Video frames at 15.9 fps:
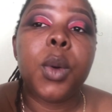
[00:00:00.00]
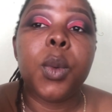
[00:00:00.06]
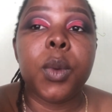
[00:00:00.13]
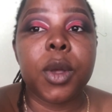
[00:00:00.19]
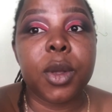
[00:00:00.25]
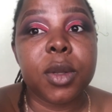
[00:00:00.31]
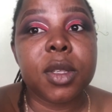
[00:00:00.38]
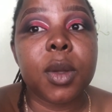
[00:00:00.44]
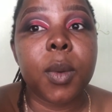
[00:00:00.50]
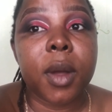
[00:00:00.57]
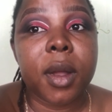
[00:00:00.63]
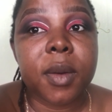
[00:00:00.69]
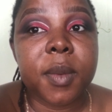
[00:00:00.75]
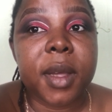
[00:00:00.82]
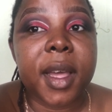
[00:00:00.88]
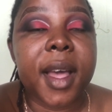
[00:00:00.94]
we're using
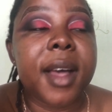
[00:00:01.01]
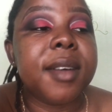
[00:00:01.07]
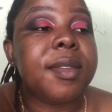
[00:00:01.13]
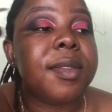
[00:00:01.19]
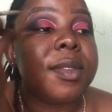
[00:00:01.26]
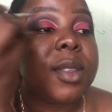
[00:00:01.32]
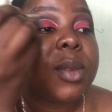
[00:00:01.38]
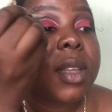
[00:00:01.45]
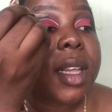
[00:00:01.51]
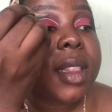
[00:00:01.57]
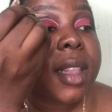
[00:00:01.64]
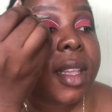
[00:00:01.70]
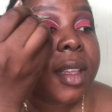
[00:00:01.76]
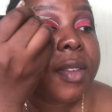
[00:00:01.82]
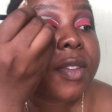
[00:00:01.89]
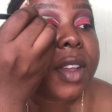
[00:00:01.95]
what we have to get
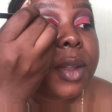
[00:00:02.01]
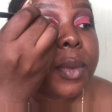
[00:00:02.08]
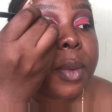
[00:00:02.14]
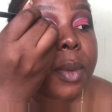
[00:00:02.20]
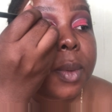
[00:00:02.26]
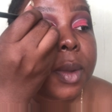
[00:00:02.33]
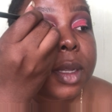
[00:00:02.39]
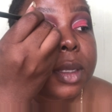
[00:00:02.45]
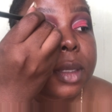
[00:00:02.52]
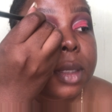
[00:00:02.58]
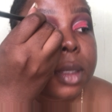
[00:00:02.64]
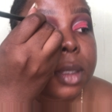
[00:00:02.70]
the effect we want.